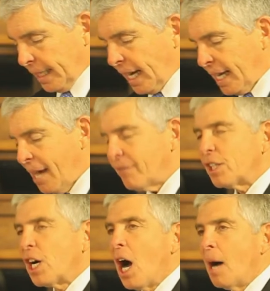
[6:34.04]
And I have
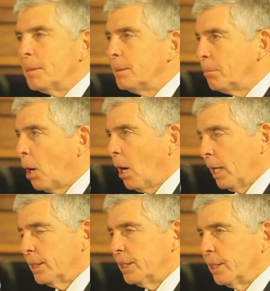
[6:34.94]
a common
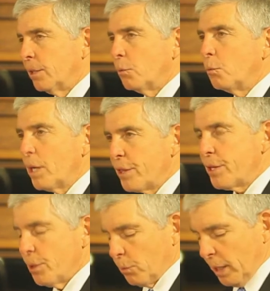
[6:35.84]
bond
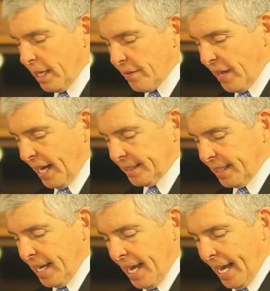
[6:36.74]
with you in
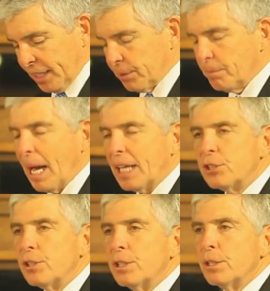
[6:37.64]
that, as
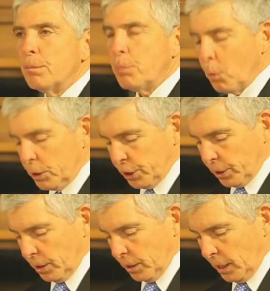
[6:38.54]
ambassador to
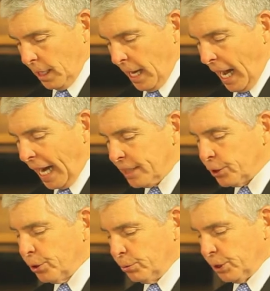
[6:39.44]
Portugal,
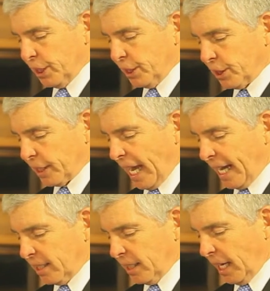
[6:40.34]
I too seek to
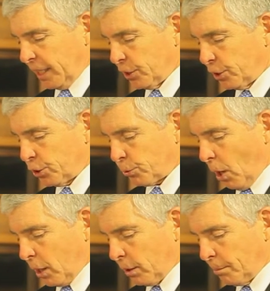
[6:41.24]
catalyze a
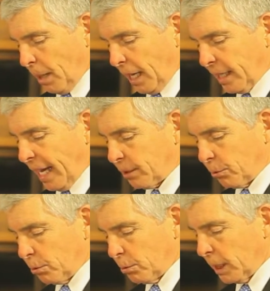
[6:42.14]
stronger
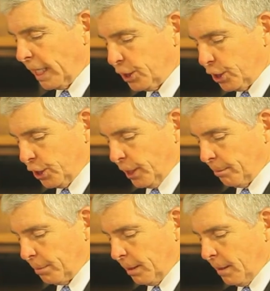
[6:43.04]
bilateral
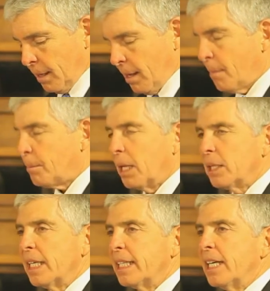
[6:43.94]
relationship by
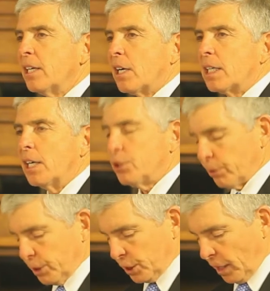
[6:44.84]
linking our
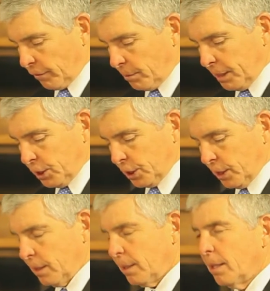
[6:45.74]
country's
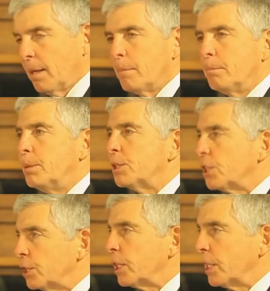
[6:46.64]
governments,
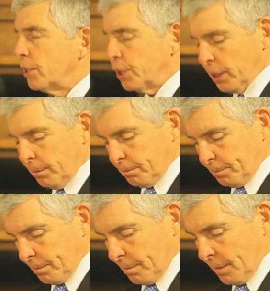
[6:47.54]
business leadership,